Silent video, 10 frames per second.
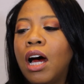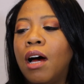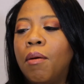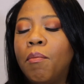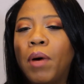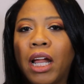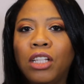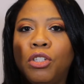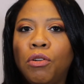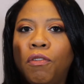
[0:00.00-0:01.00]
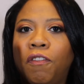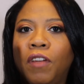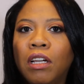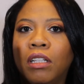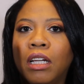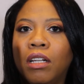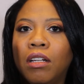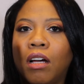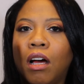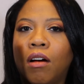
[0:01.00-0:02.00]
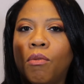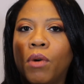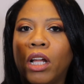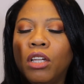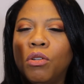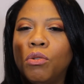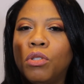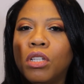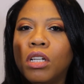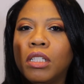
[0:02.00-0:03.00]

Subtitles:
But I do feel it when I use